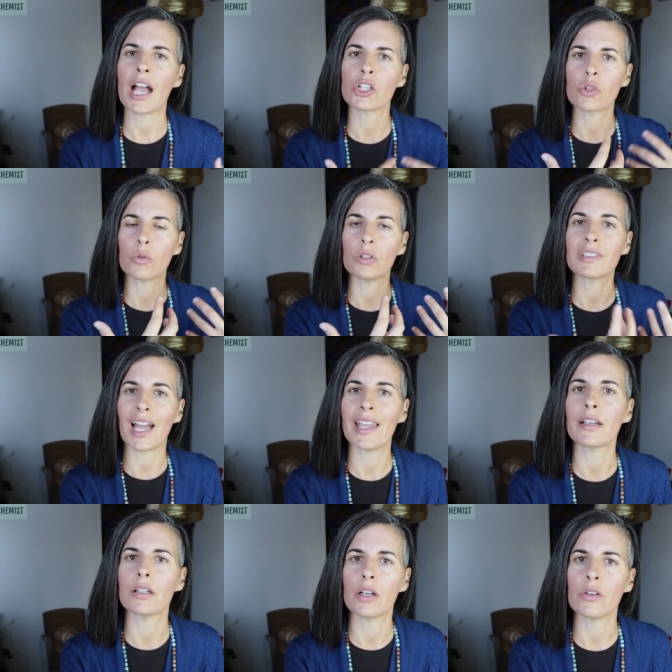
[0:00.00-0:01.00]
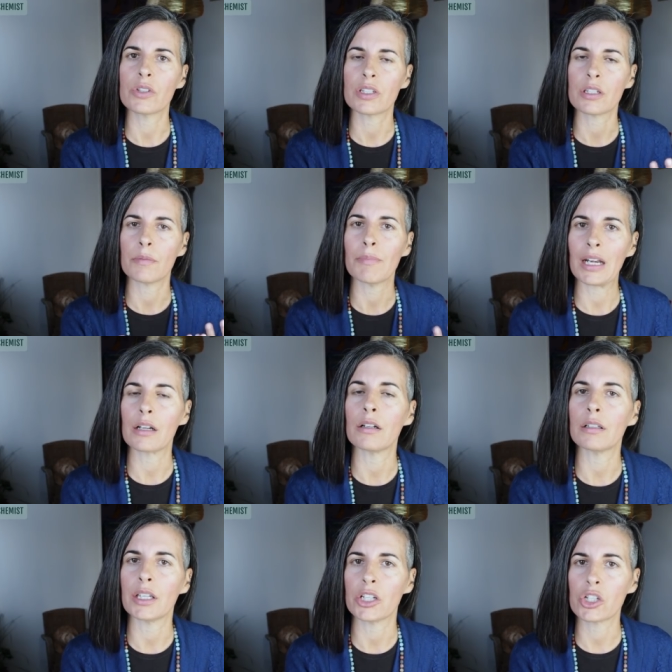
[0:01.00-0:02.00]
actual diagnosed
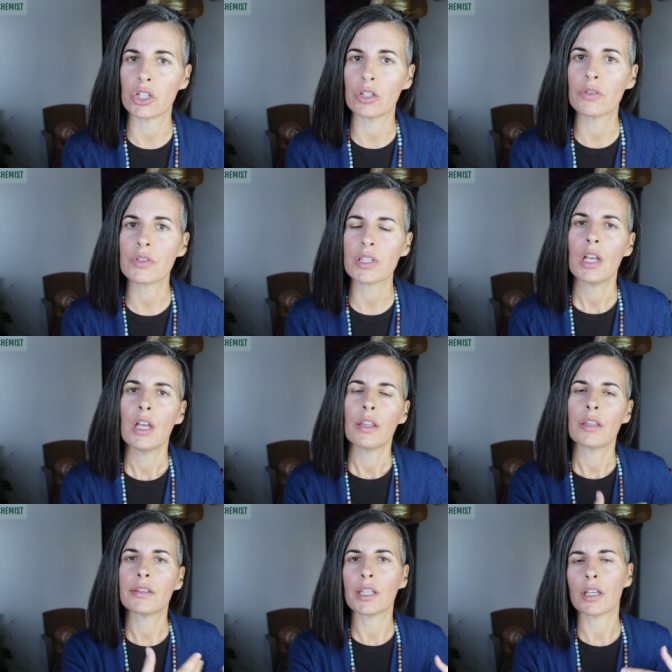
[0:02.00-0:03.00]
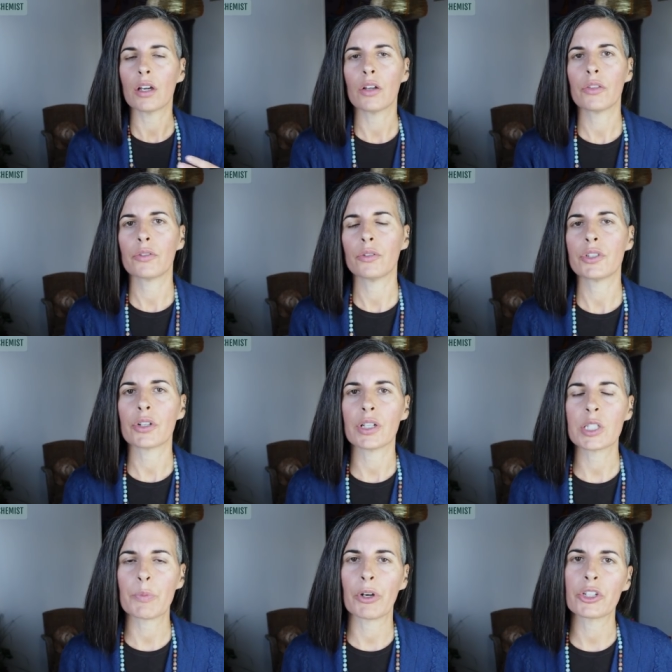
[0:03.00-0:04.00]
medical issues that they go through
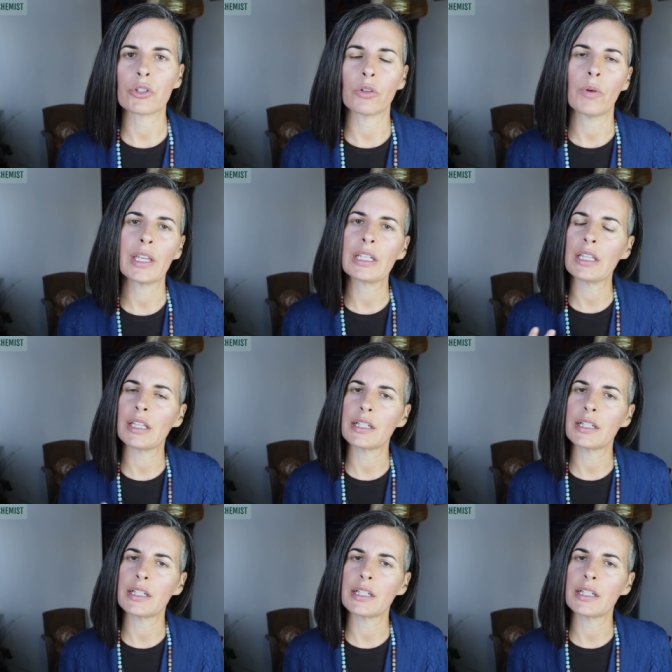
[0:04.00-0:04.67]
during spiritual awakening.